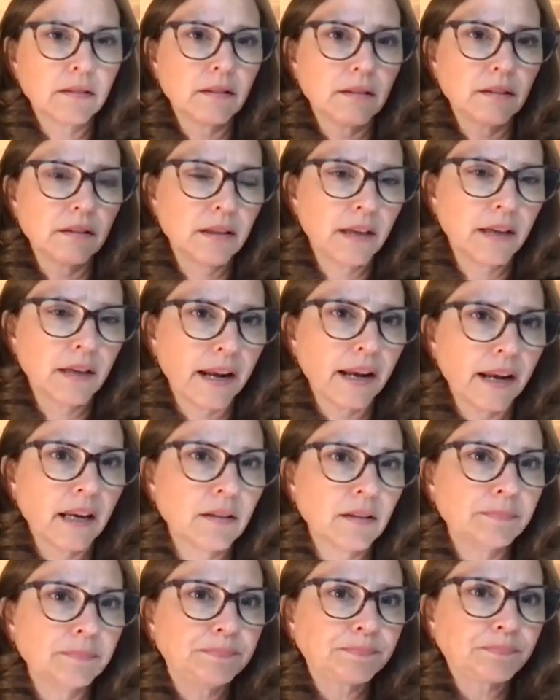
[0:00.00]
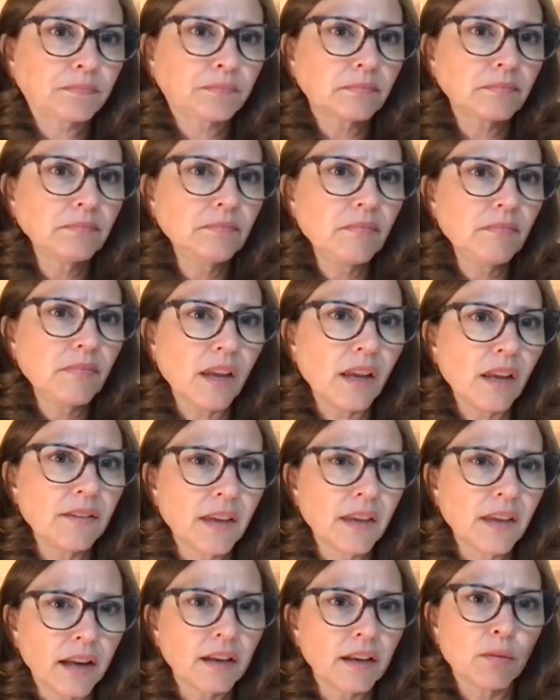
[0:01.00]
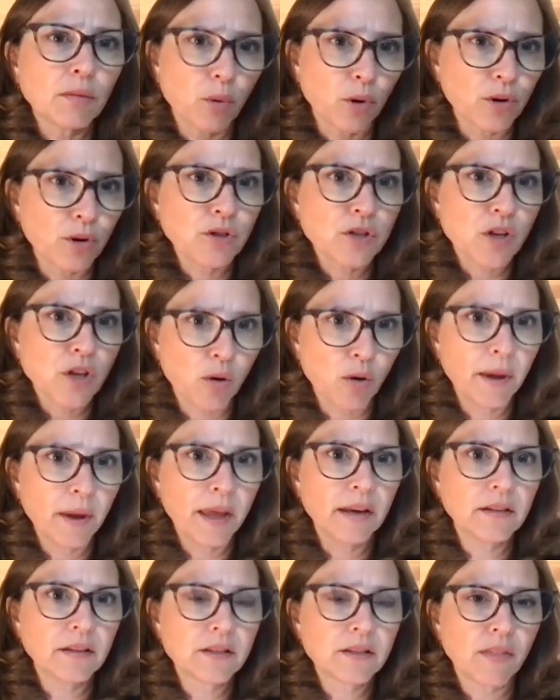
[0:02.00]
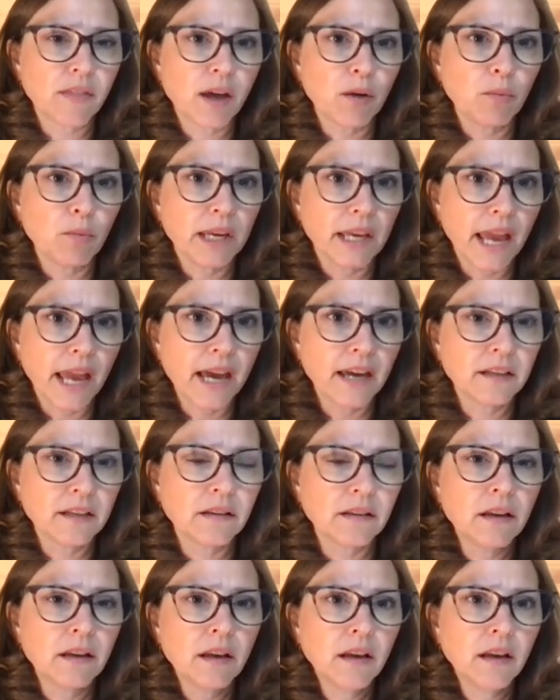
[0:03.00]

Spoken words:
getting the borders open so that we can